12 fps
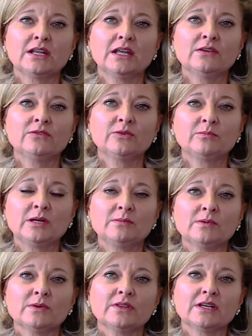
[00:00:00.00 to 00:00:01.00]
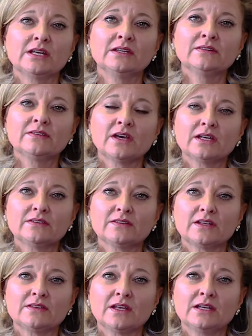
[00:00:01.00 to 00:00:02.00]
gives people the insights
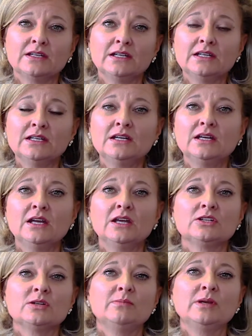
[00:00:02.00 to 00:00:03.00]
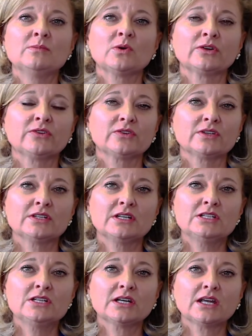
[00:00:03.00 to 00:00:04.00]
that they need to be more
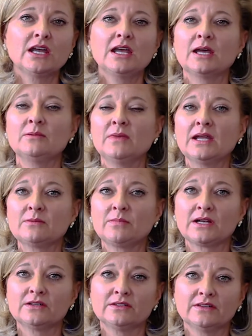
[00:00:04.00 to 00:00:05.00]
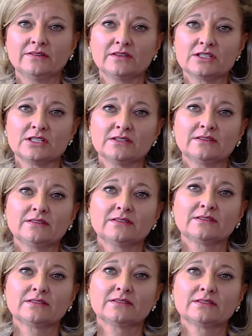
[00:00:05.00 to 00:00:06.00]
strategic and make better decisions.
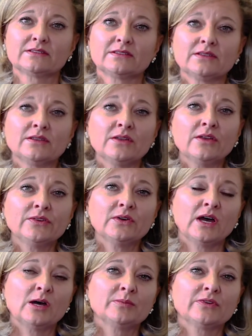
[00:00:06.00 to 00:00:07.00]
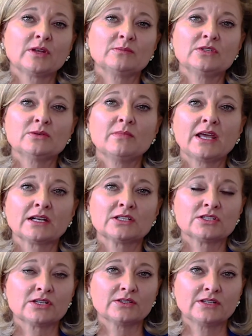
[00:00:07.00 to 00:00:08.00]
It also helps them to
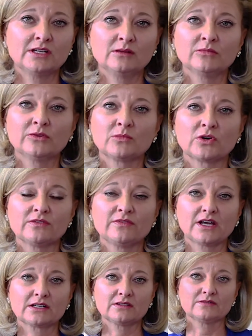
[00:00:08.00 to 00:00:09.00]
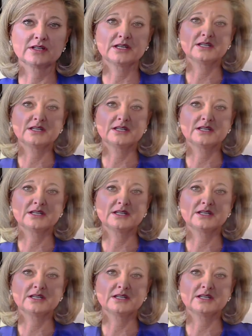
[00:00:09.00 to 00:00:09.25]
manage their teams more effectively.